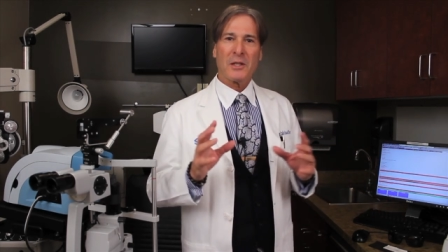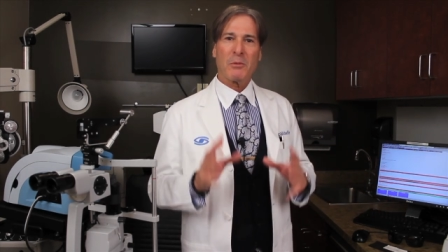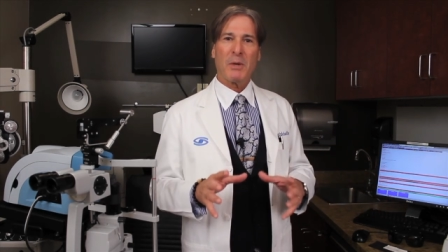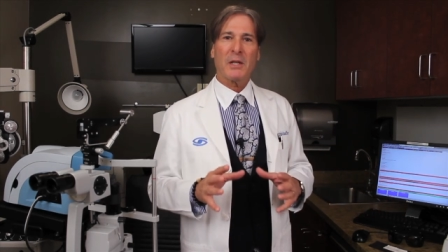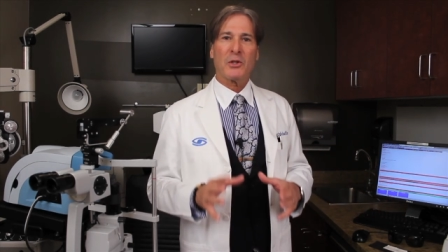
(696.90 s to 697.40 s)

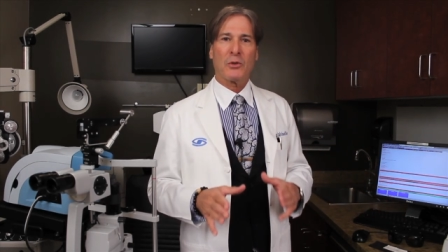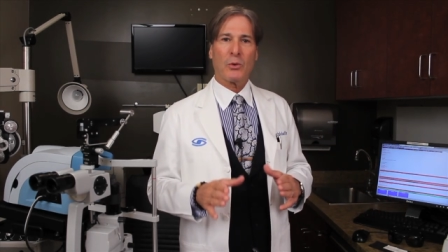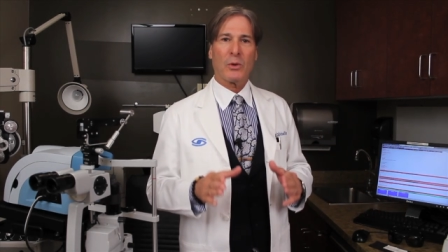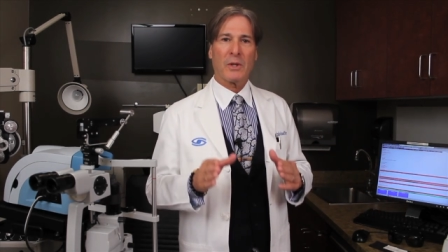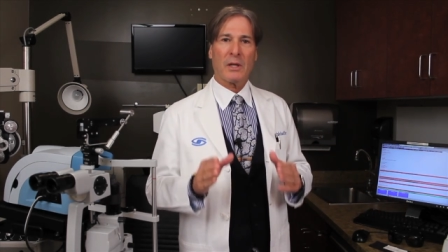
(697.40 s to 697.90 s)
to make
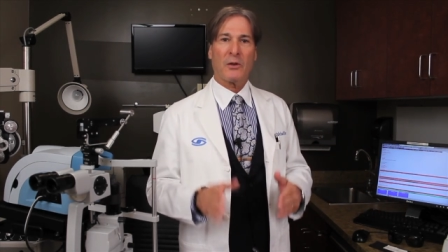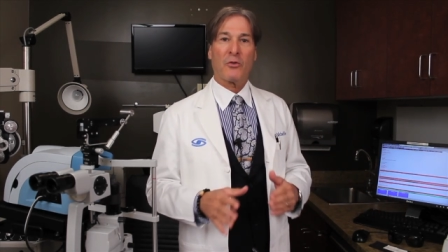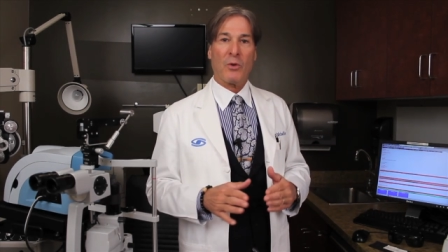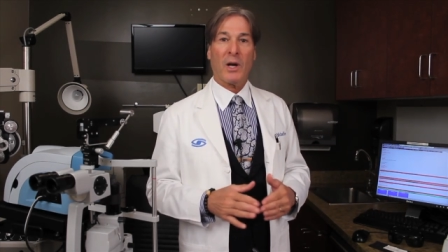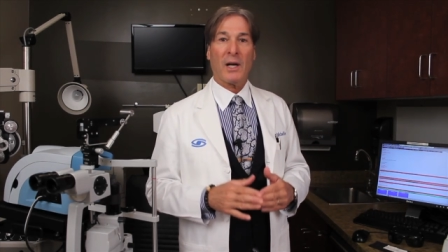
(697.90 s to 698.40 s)
sure that the
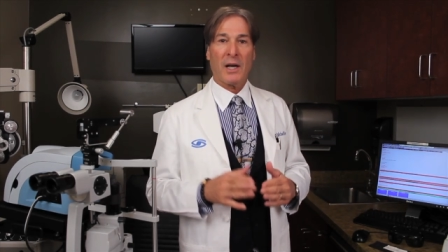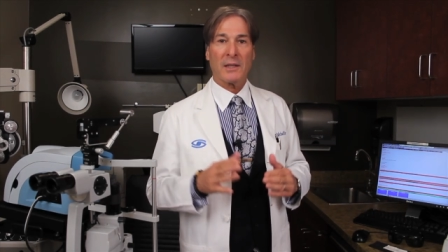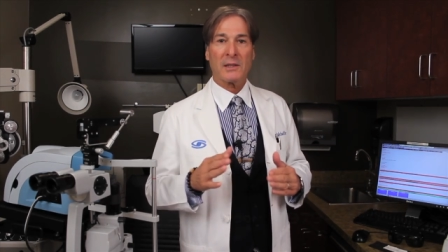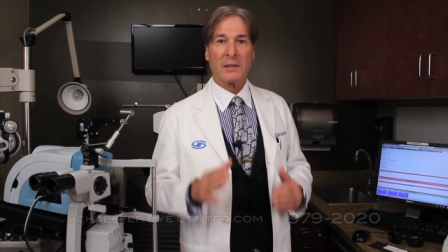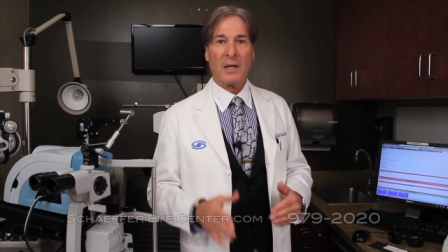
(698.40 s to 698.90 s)

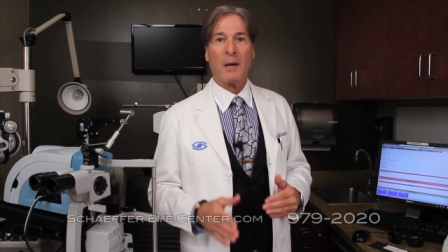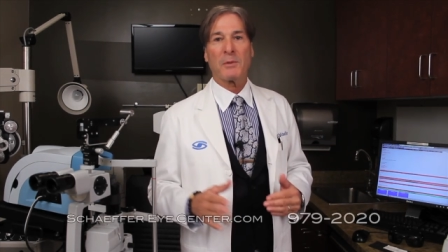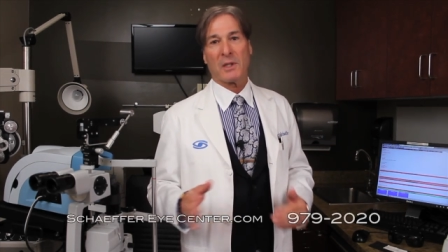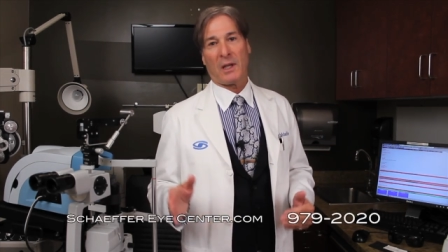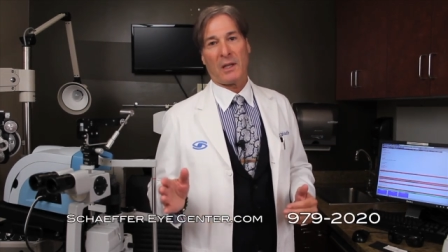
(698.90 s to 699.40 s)
dry eye
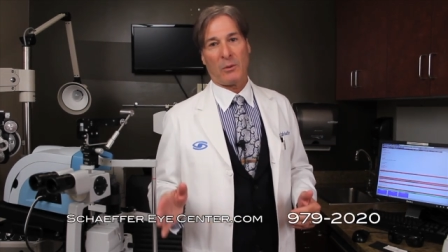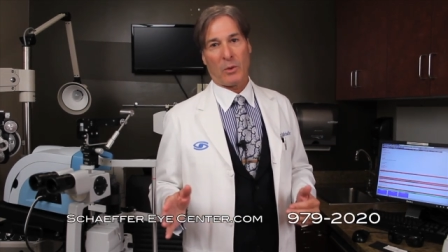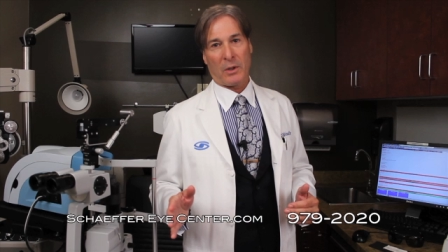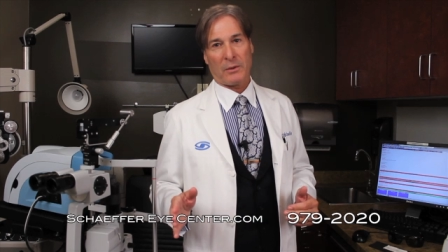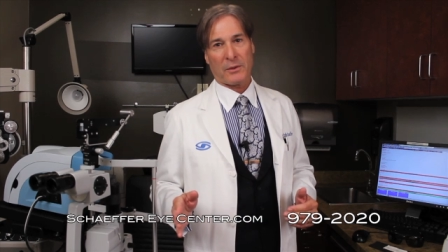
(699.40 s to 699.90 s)
stops getting
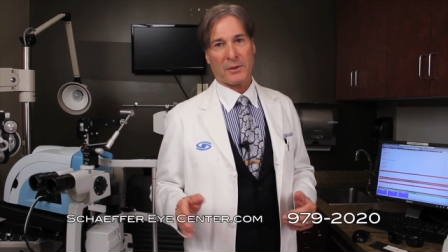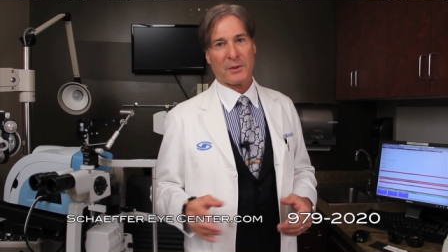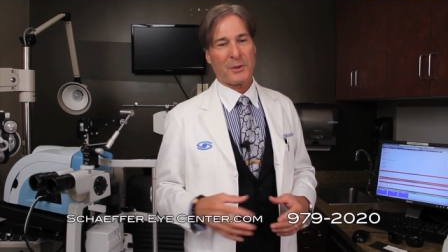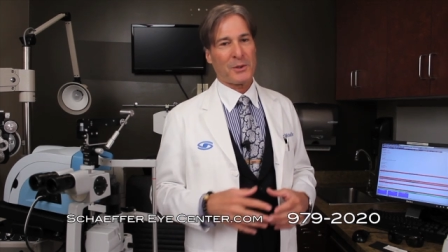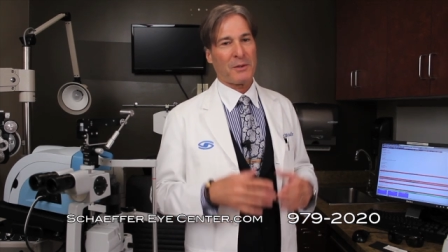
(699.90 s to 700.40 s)

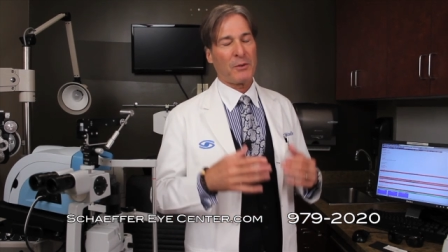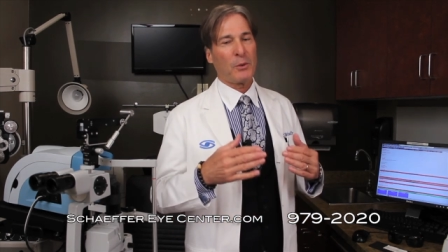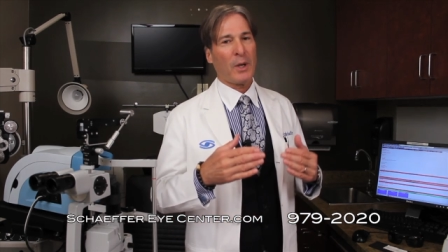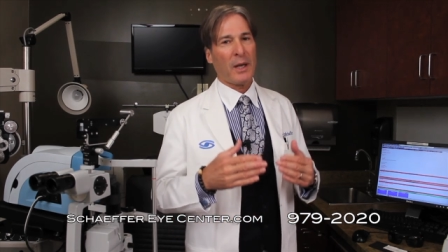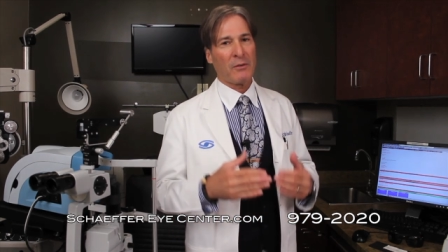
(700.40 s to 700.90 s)
worse. Because if
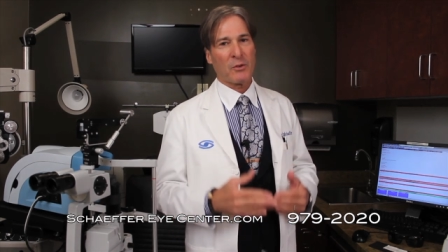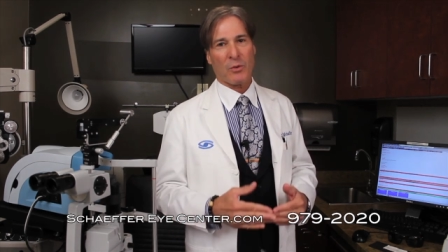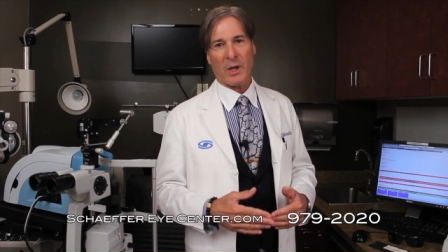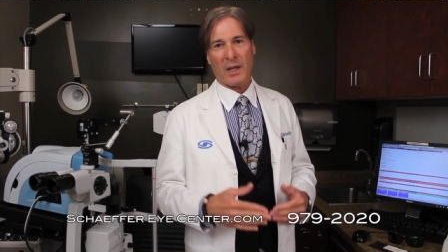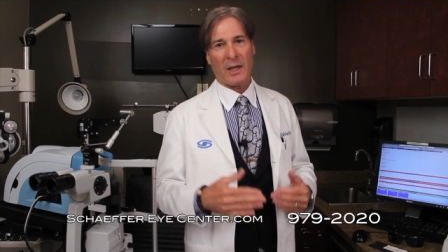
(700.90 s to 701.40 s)
you have a
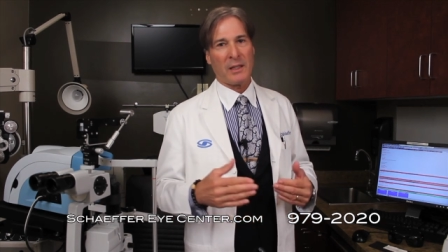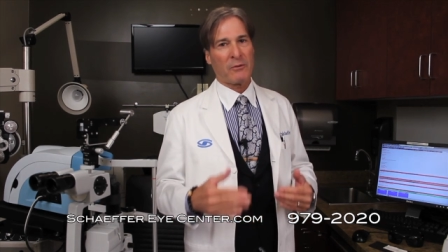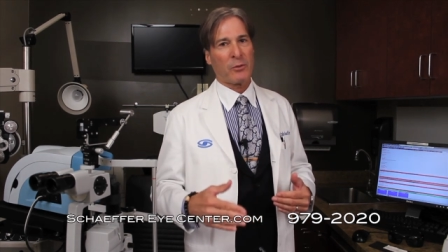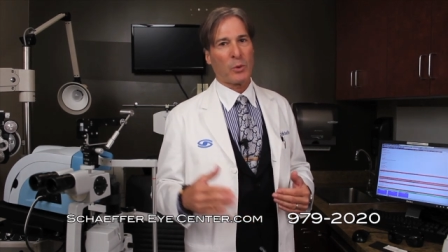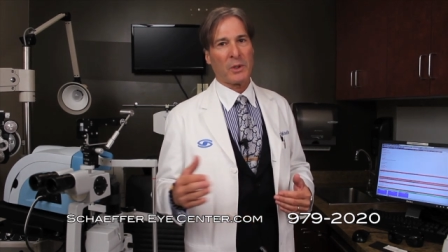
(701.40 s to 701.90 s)
dry eye
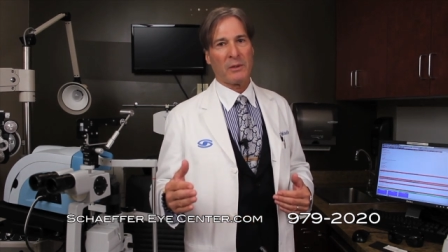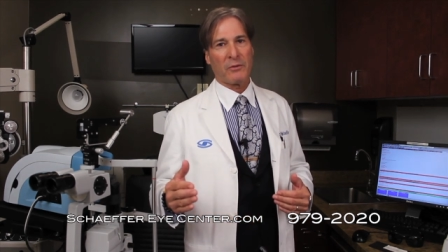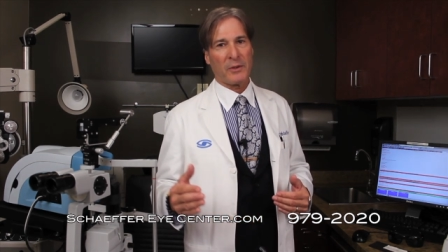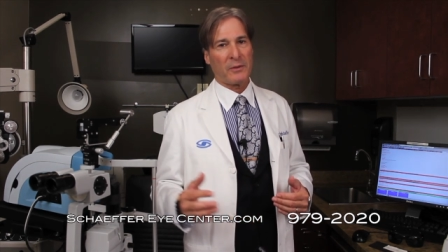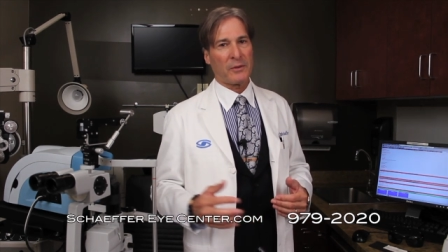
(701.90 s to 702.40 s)
at 40
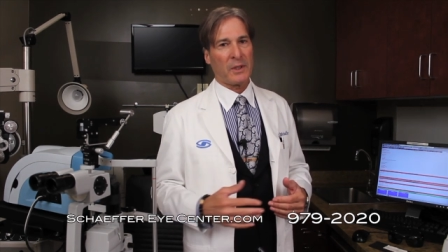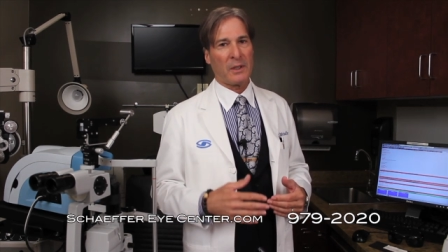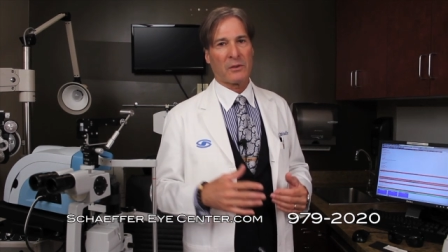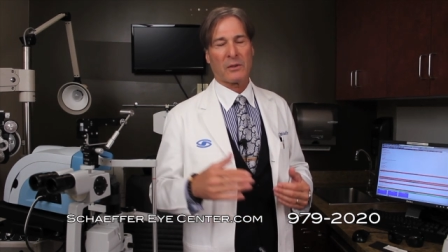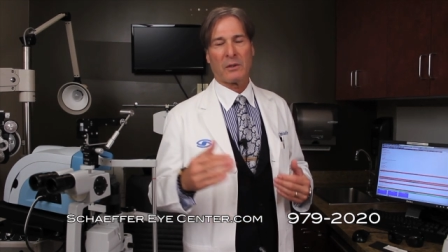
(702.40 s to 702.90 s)
and
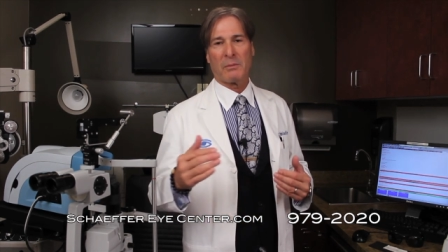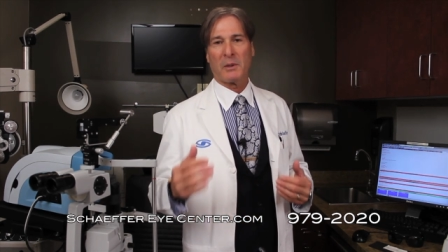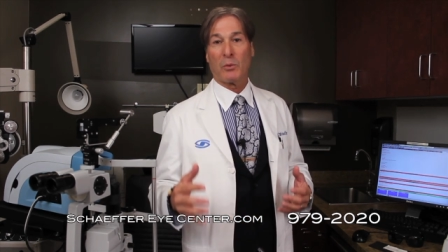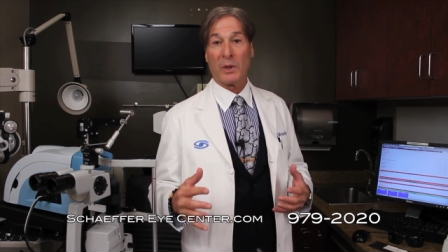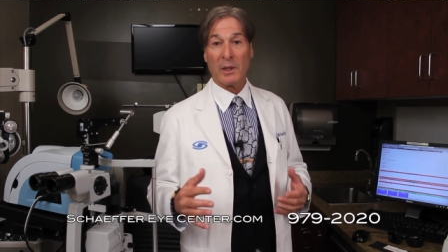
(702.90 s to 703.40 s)
50, it's going to
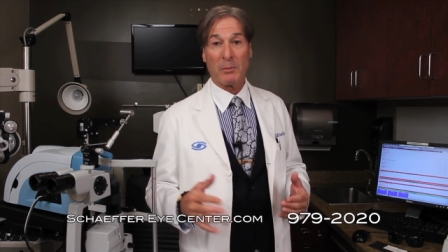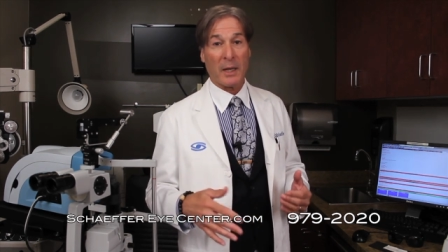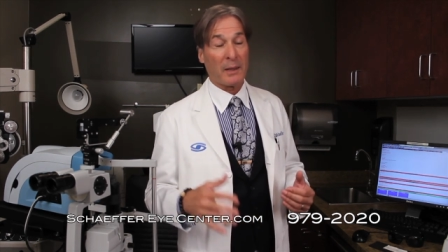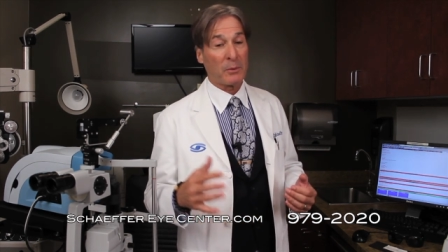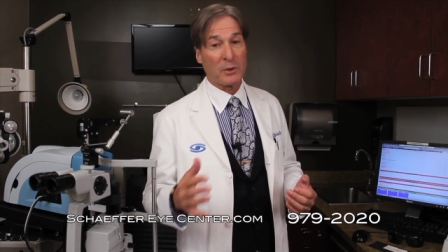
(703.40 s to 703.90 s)
be really
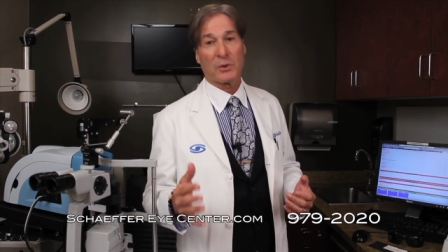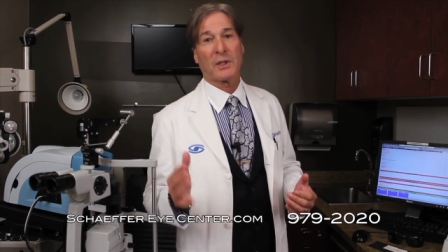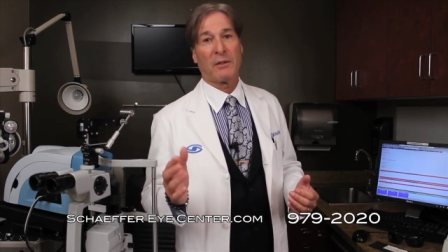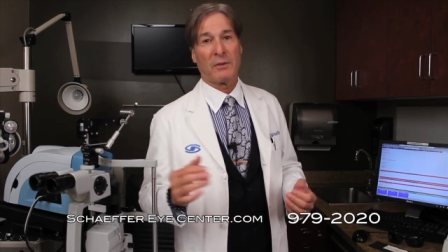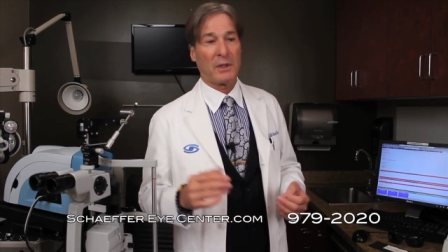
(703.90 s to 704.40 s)
bad when you're
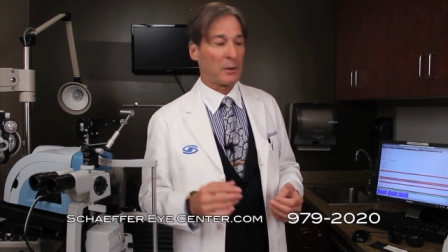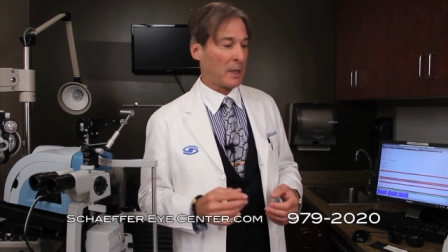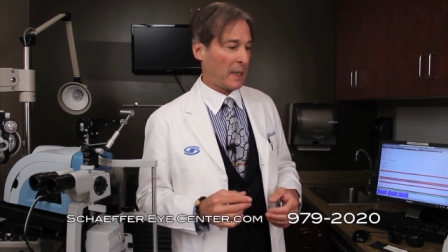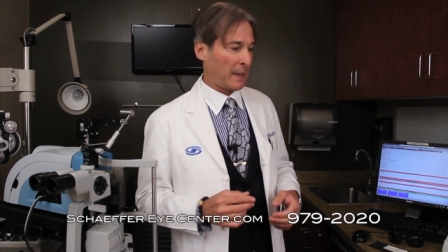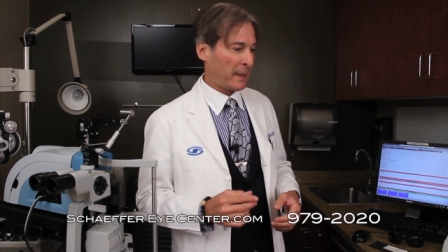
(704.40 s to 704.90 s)
70
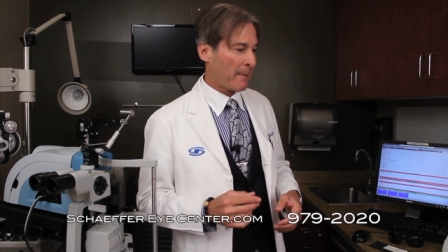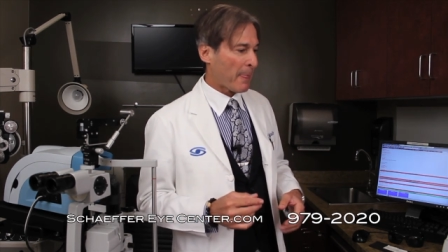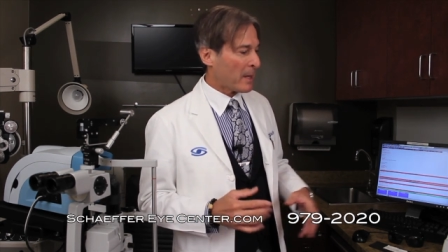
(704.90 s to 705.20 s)
or 80.